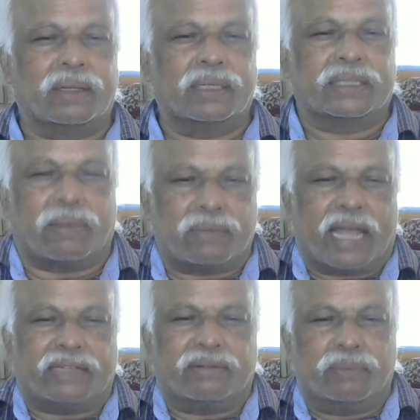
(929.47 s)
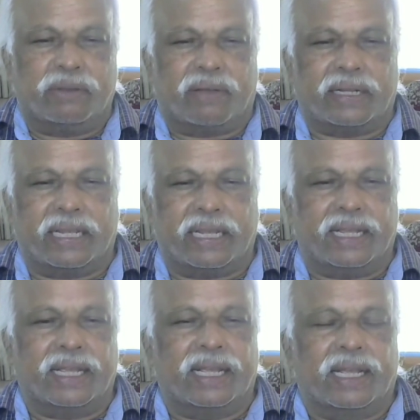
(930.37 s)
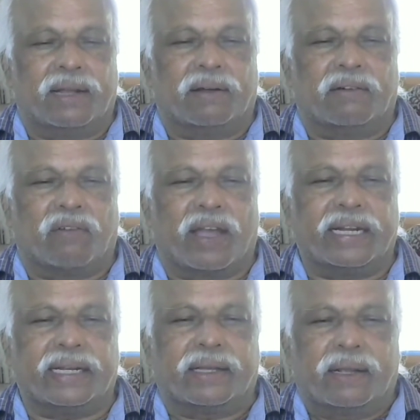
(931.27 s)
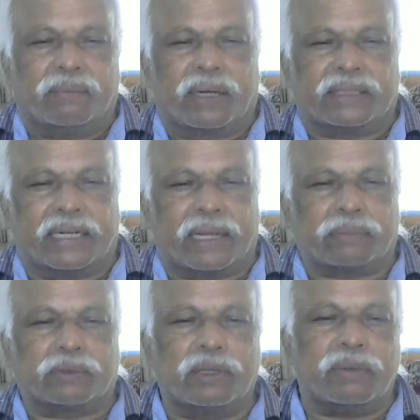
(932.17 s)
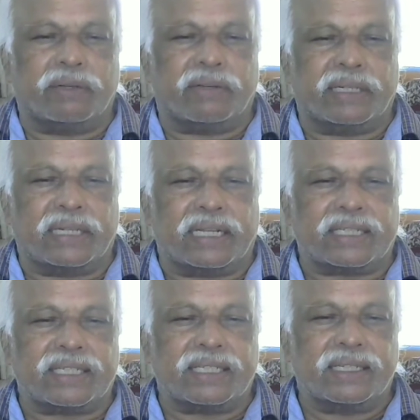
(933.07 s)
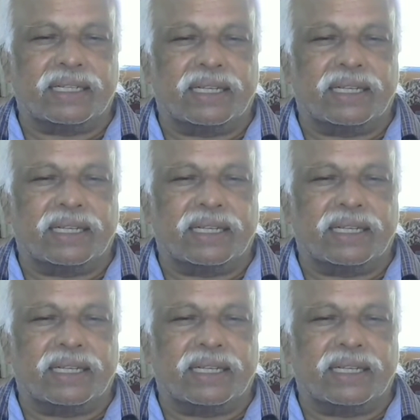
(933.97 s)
Some land will be very wide, but the depth will be very less.